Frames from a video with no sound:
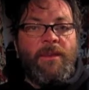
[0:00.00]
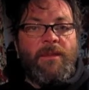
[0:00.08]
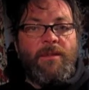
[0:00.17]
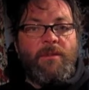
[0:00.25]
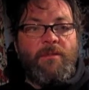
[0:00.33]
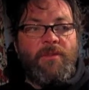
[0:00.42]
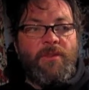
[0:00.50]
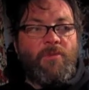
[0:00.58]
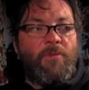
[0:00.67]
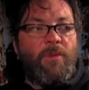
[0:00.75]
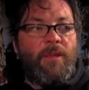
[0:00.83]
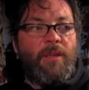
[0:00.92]
so we finished
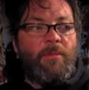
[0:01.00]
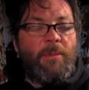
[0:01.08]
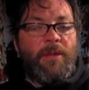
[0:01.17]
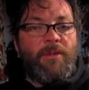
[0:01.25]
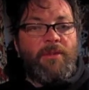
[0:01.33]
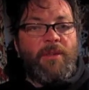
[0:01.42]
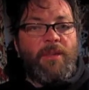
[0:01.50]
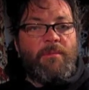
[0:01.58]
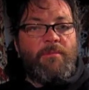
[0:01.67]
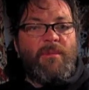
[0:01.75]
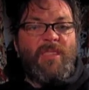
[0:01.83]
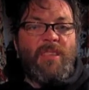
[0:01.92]
walking at about
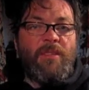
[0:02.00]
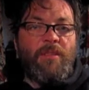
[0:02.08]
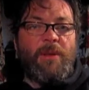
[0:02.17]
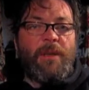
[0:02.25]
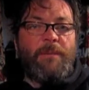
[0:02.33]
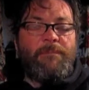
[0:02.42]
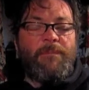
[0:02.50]
10 to 8.